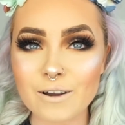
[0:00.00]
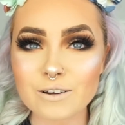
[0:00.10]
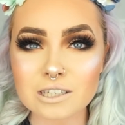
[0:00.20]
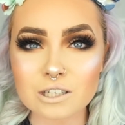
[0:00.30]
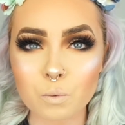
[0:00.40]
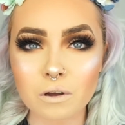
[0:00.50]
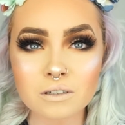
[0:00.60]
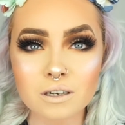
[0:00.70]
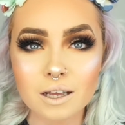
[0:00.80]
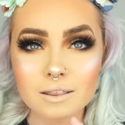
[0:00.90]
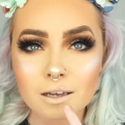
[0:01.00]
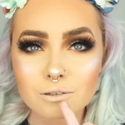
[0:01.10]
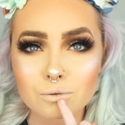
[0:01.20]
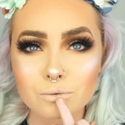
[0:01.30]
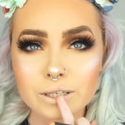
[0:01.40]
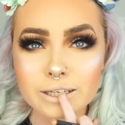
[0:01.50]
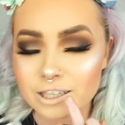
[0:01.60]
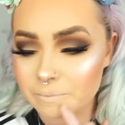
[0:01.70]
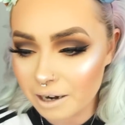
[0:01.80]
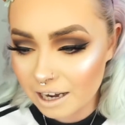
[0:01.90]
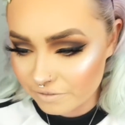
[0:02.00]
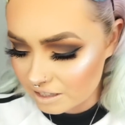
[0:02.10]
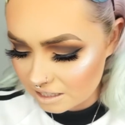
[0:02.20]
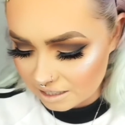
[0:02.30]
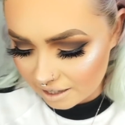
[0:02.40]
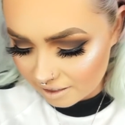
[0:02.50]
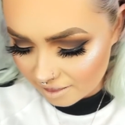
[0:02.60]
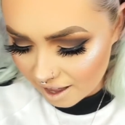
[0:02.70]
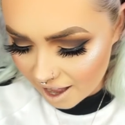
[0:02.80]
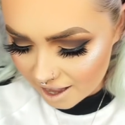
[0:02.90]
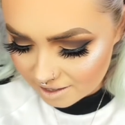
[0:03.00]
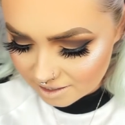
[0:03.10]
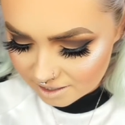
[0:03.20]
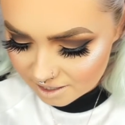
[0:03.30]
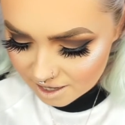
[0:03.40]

I was just wondering, like, that's really, you can barely even see that.